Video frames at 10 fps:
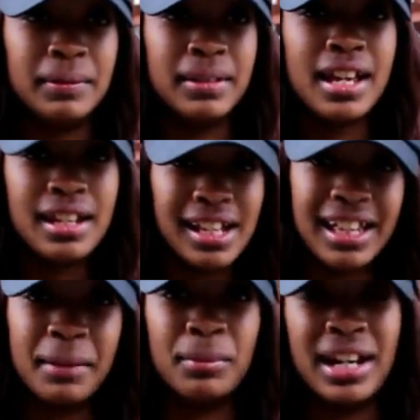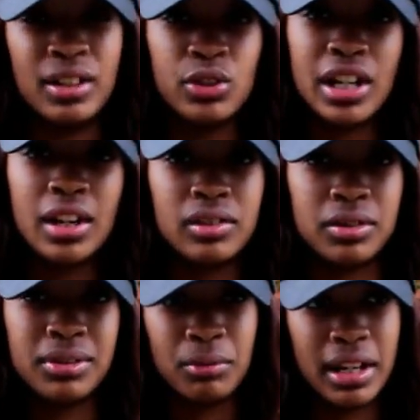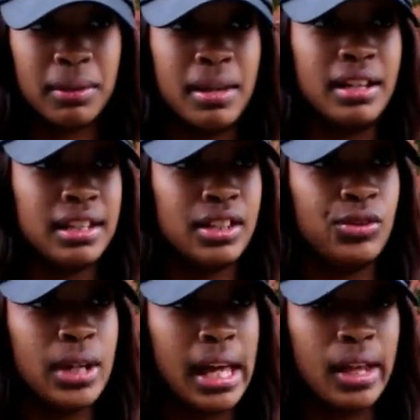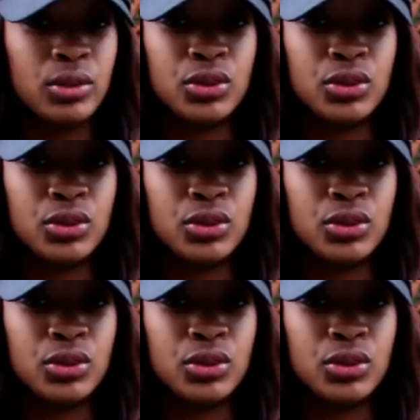the Nae Nae Like Brandon challenge. This was a recommended challenge.